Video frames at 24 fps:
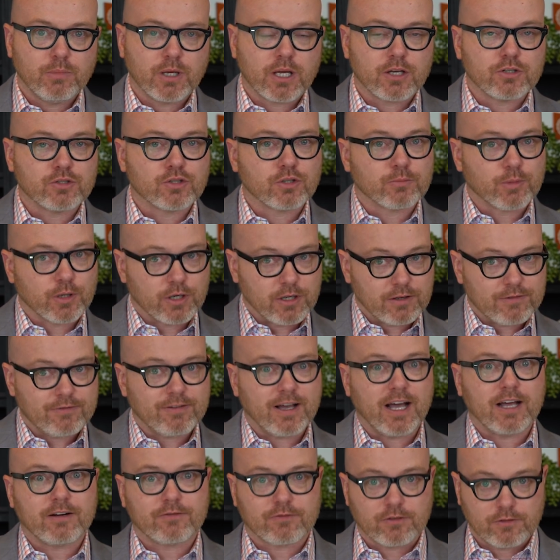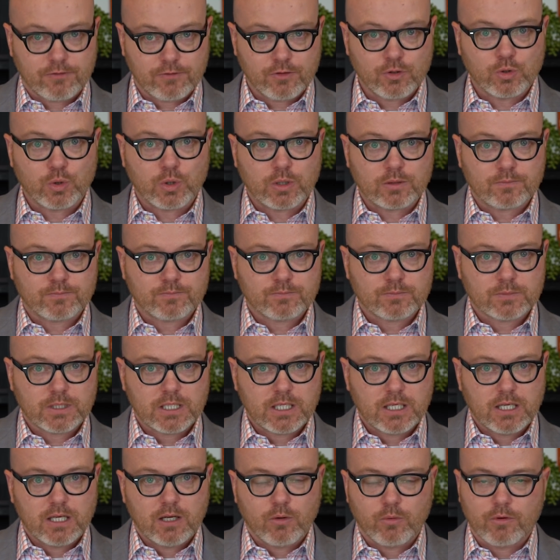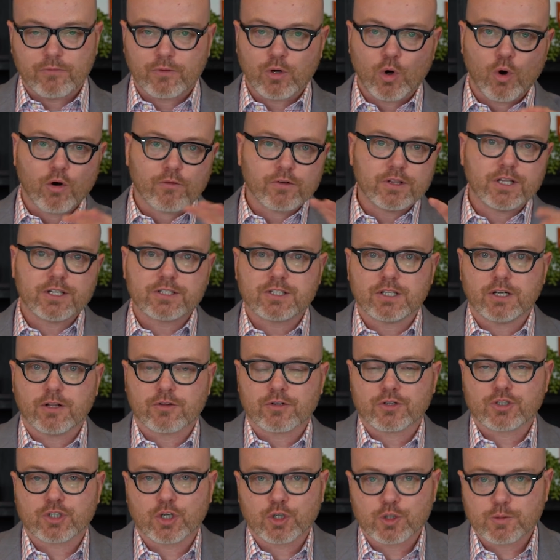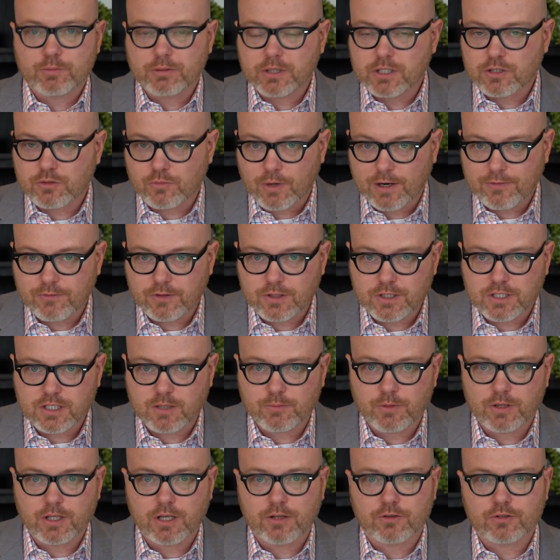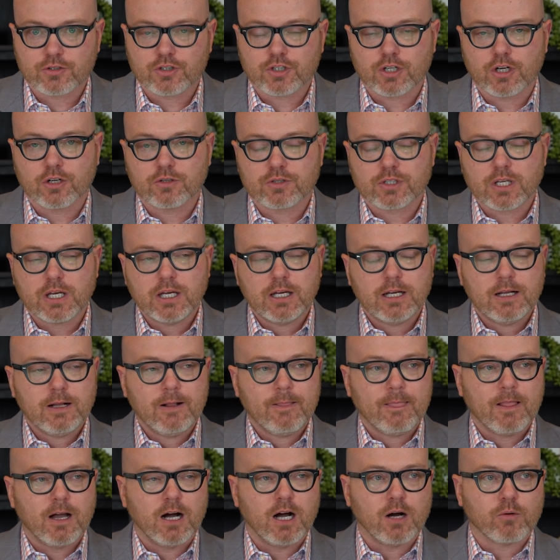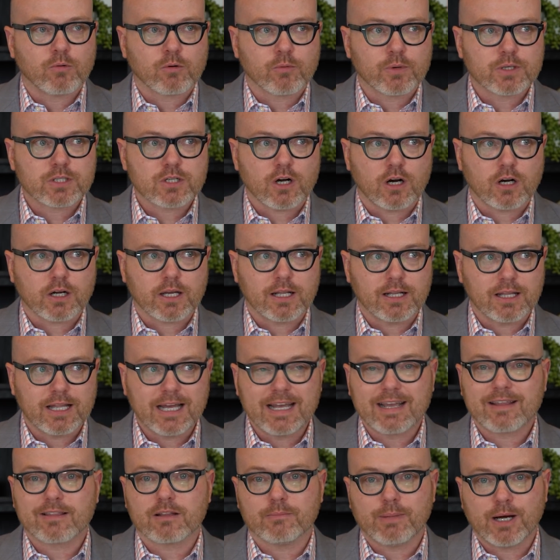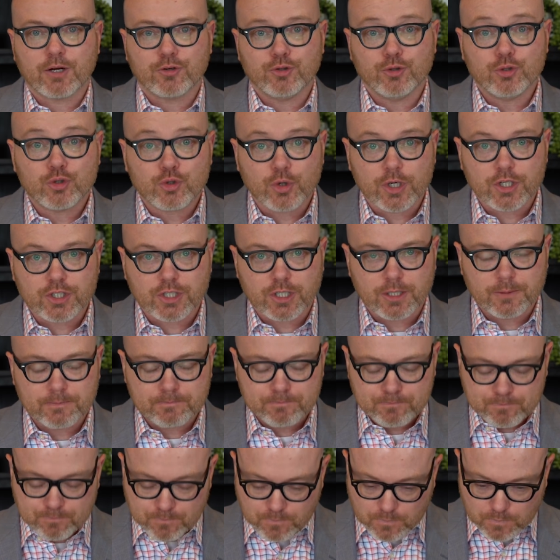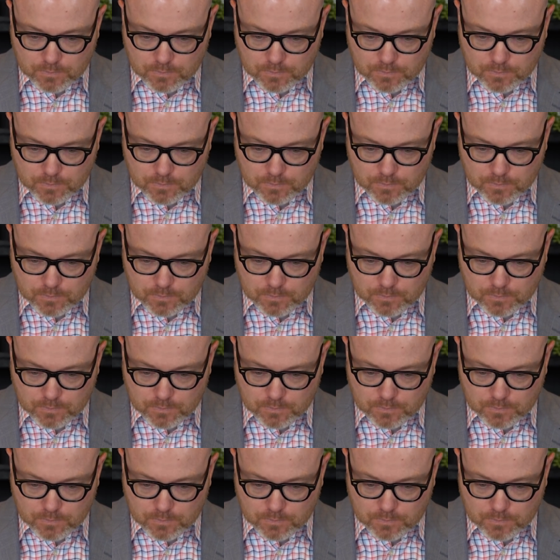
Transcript: because you're burning fat for fuel. We'll go over this in other shows. Please reference some of the other shows where we talk at length about nutrition.